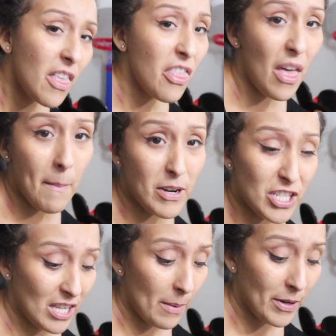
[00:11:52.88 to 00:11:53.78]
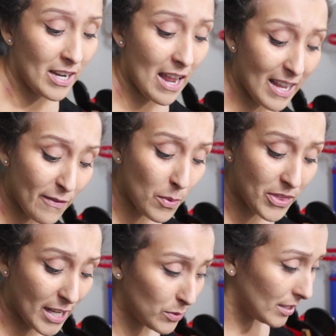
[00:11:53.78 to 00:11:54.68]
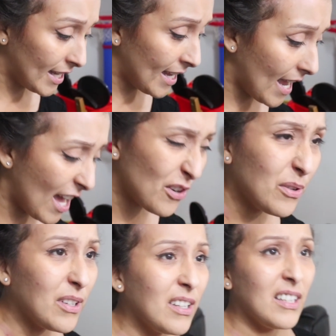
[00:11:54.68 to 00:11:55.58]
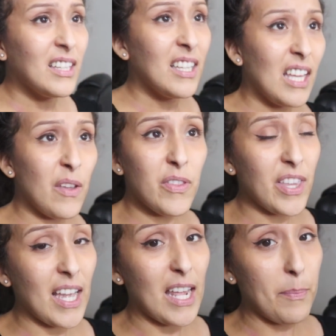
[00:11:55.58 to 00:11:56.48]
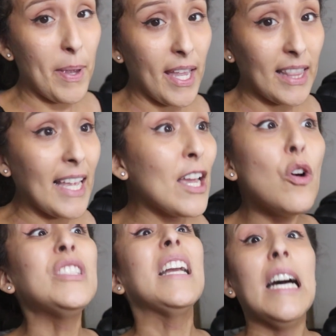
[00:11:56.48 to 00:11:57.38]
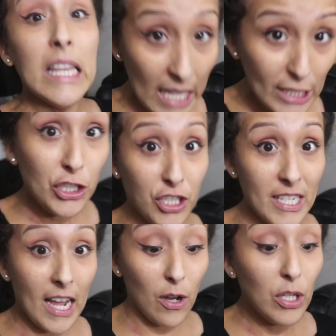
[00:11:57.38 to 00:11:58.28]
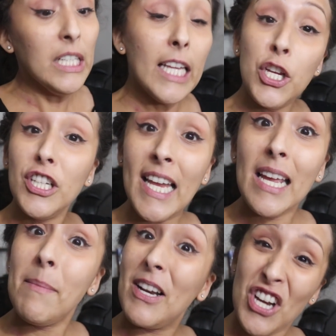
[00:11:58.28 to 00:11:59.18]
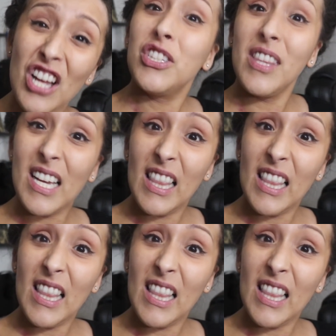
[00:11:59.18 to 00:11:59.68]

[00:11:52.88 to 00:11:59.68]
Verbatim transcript: that much to the library. And even when things were late, I don't even think I had to pay. Like, it goes to collectors now. Like, you're taking my child to the